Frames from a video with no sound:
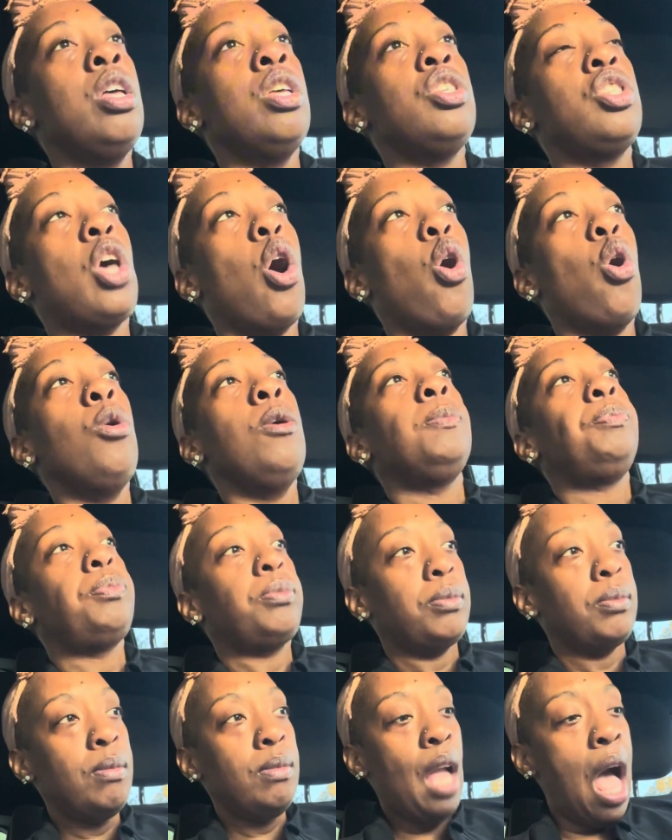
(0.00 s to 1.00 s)
So
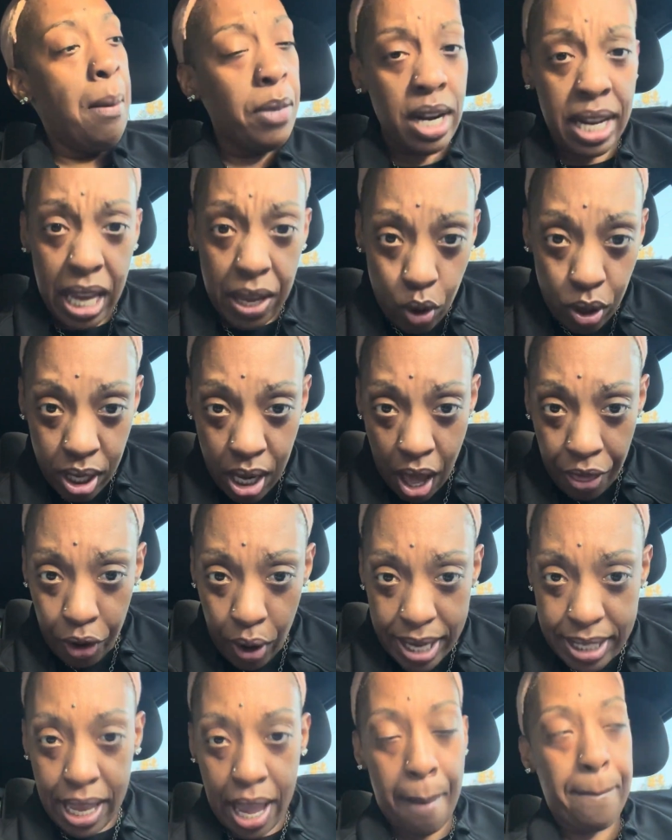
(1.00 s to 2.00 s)
I'm going to give you another
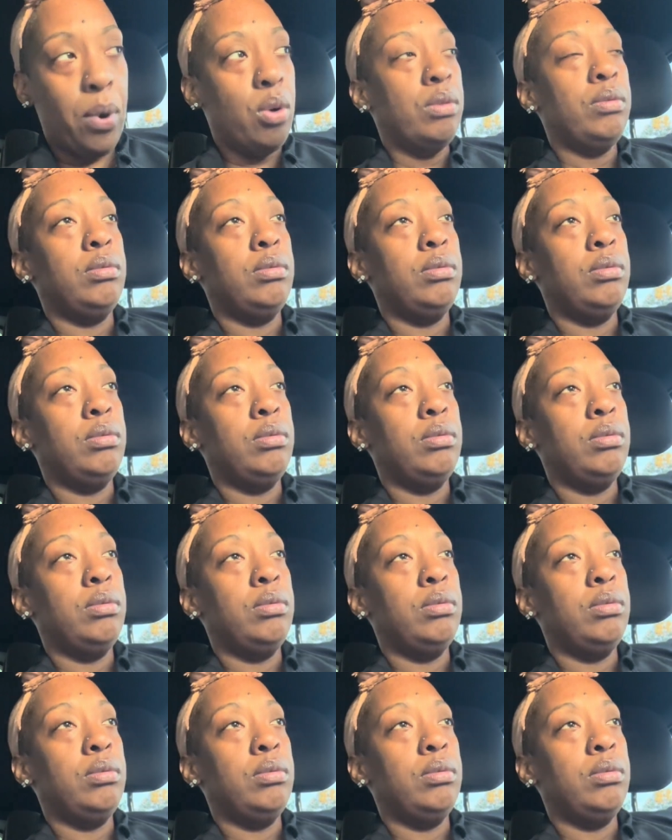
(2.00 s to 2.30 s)
example.